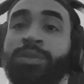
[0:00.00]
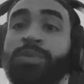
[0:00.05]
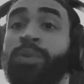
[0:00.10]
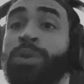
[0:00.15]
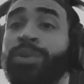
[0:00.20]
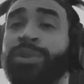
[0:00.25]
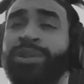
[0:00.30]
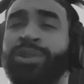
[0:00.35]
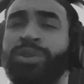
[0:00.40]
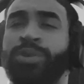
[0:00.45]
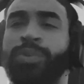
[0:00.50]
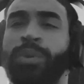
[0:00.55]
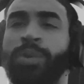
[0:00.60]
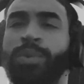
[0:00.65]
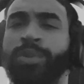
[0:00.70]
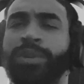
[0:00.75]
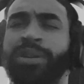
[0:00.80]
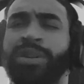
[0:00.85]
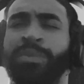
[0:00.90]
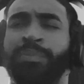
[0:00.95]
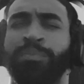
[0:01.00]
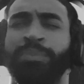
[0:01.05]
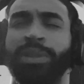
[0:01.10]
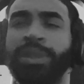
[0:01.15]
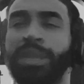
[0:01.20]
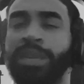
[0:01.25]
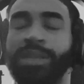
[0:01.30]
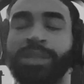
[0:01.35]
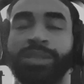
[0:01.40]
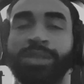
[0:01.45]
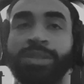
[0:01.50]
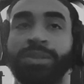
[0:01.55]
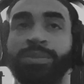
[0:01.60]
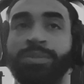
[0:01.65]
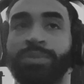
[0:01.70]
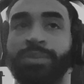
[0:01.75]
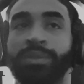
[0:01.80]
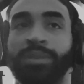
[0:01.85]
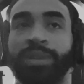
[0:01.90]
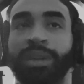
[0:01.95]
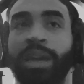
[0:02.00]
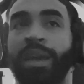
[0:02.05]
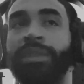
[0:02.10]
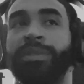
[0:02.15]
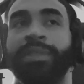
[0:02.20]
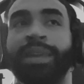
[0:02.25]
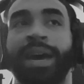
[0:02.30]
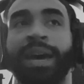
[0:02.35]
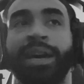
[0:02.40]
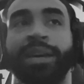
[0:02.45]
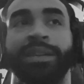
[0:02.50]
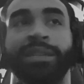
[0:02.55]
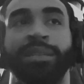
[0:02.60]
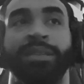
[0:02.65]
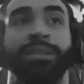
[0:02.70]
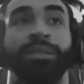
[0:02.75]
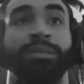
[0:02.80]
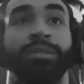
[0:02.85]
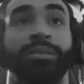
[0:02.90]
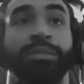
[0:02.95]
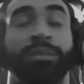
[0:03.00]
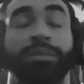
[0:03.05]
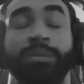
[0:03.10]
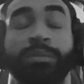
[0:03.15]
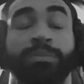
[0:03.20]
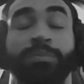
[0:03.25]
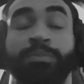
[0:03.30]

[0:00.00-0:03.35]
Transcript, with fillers: quote unquote completes you. And that is,